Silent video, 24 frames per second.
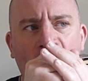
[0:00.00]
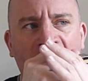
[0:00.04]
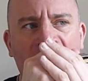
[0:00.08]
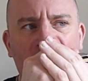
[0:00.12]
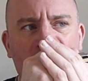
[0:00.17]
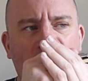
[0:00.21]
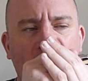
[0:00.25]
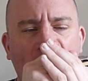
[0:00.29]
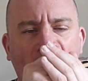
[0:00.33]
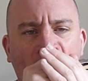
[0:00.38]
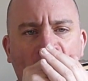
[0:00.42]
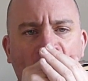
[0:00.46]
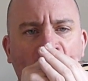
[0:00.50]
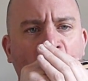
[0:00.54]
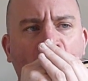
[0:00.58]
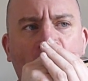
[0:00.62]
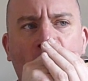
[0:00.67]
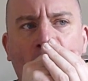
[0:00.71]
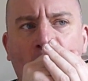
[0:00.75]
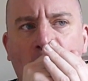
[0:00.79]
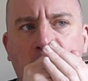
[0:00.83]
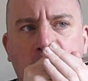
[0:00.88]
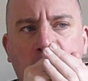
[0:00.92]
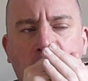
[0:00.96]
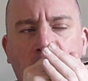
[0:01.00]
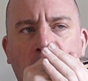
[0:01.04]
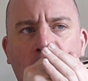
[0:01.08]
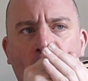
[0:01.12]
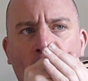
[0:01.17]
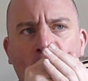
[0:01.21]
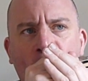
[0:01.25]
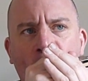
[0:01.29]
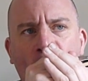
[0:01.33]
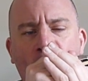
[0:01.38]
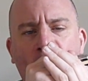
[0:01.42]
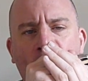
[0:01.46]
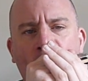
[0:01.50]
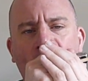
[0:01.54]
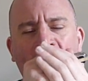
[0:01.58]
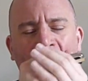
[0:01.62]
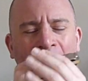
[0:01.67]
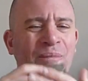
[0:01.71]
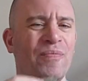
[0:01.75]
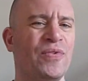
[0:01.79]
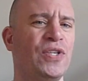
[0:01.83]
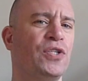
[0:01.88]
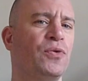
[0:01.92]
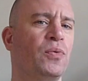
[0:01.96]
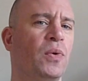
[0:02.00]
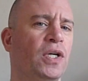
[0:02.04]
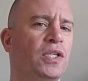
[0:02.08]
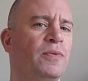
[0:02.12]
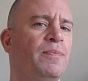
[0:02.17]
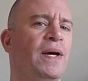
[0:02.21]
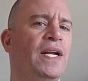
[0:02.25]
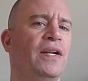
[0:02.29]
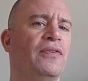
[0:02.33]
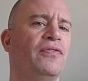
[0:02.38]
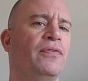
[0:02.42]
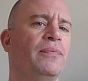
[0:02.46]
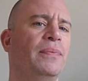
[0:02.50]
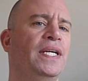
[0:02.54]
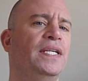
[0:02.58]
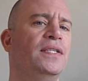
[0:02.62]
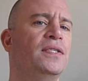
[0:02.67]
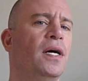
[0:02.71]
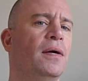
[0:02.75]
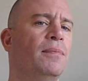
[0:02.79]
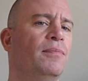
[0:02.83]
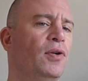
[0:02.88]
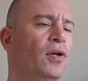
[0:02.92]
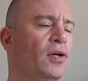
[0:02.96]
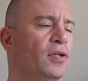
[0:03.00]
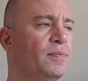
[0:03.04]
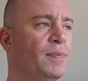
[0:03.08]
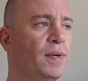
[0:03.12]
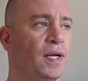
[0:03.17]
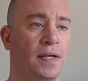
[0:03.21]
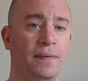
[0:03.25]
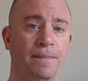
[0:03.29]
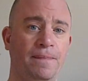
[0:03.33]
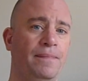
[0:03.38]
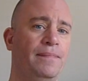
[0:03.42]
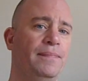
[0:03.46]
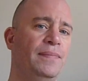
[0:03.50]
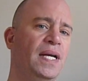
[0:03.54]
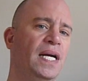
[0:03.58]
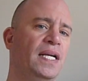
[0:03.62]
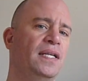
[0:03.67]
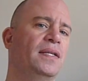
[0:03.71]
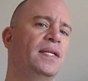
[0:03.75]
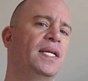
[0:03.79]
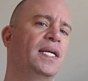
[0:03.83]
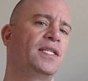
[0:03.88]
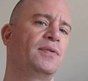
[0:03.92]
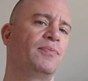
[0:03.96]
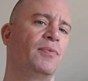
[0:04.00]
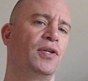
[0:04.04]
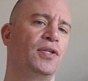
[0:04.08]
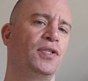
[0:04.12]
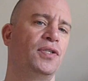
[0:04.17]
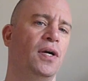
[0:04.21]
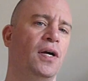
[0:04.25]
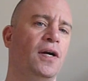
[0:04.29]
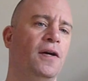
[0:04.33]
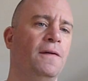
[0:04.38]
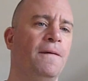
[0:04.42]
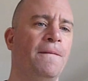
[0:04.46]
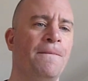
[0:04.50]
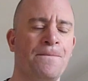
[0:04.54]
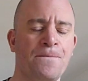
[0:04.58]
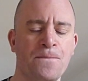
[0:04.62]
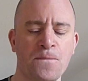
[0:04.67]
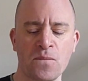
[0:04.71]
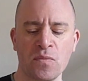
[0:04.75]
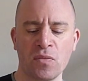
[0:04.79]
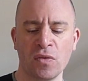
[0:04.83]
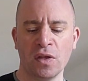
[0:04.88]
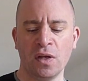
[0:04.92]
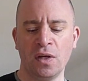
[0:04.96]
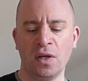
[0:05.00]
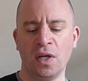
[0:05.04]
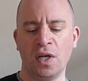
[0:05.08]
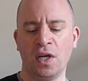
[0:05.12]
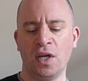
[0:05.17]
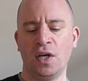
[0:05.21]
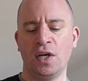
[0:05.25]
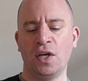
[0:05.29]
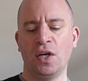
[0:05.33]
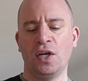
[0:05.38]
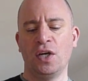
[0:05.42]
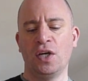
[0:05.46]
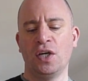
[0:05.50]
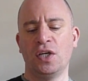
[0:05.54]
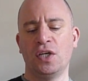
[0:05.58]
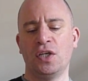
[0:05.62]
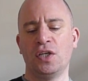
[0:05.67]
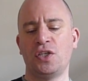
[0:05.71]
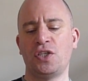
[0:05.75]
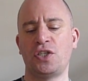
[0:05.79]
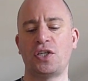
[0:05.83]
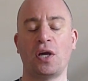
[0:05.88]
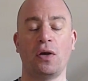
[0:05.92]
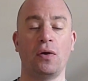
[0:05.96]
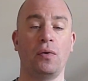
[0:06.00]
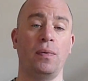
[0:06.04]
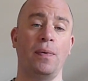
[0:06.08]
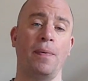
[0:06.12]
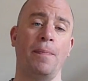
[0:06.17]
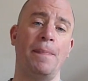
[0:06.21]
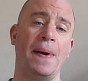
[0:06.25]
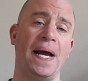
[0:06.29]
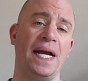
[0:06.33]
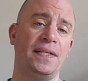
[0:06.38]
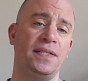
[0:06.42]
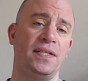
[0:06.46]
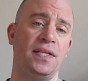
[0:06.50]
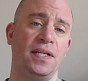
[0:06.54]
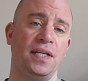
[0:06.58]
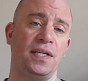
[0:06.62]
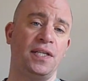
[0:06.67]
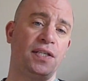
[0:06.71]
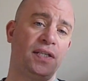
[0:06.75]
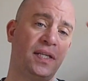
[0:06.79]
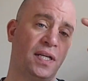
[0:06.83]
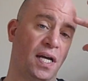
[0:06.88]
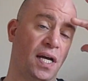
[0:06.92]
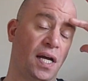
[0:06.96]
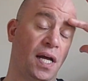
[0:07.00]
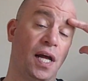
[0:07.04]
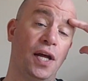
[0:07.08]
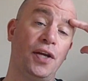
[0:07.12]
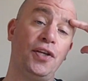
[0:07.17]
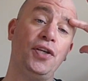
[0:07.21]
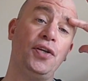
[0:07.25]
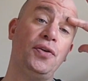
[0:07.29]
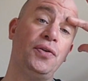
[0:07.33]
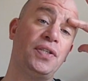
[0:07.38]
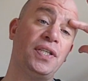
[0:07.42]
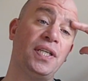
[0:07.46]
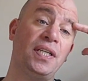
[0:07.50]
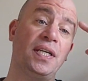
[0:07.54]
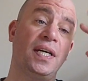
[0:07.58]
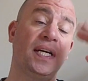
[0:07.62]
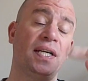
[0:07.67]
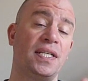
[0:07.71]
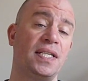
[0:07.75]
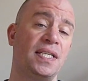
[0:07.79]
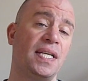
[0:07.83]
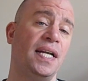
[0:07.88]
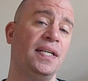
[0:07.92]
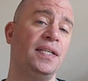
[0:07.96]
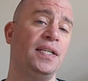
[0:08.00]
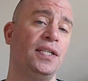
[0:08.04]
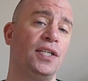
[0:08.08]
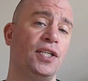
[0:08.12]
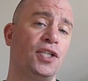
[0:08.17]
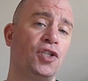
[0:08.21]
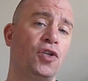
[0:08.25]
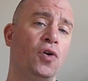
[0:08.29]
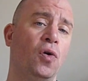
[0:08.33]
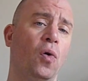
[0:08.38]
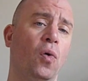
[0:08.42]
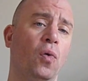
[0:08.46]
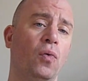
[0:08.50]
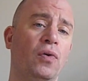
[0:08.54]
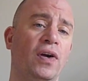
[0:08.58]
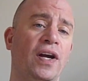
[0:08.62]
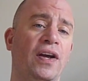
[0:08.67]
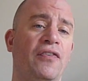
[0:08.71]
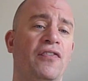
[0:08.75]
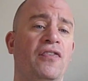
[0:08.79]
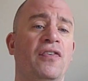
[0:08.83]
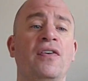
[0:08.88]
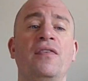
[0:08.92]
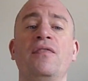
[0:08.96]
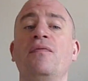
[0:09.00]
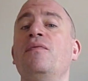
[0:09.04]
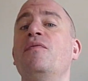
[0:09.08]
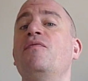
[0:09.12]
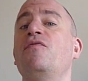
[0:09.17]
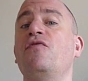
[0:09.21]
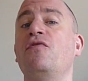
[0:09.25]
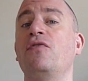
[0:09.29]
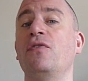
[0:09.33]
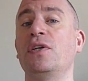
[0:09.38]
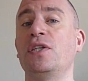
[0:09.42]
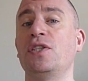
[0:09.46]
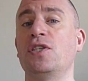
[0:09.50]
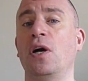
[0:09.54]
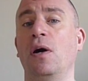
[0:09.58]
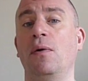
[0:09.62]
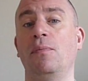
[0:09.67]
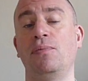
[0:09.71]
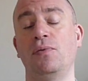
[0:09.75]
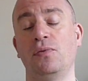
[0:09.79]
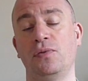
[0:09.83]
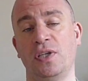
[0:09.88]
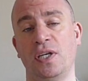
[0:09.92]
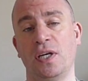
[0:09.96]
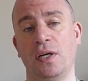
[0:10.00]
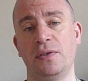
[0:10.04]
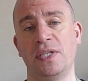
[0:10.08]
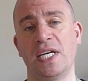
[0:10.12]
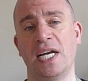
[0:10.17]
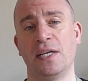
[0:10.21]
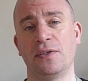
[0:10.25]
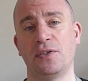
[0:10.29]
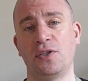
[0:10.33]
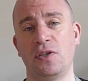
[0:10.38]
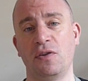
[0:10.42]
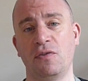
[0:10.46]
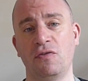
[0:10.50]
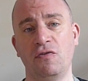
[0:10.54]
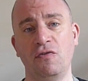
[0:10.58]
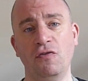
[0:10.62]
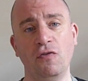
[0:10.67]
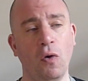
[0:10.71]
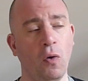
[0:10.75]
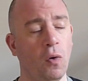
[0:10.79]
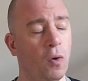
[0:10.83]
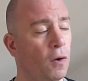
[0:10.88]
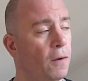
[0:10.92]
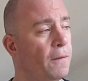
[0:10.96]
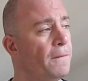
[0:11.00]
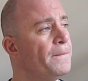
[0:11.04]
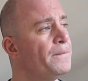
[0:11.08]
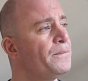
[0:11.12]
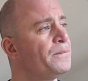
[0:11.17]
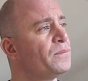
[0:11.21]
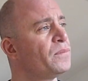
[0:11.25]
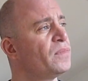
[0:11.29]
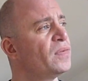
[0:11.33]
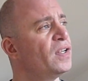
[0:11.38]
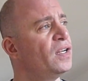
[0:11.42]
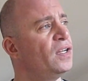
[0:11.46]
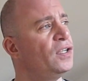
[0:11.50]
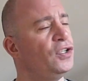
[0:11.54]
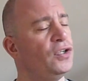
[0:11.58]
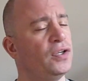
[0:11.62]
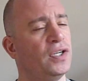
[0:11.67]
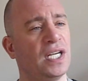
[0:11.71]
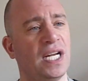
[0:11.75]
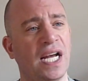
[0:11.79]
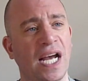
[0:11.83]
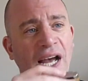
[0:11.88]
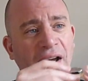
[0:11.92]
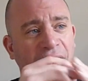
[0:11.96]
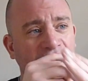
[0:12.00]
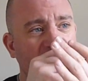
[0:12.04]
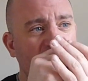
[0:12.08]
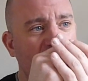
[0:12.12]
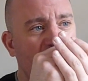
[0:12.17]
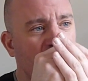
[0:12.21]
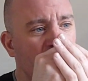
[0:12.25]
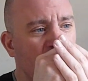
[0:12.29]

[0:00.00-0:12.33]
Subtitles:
it just works better for me tongue blocked, but that's my style. So back to this, extending this core riff, for example, to go down to the 4, you could have.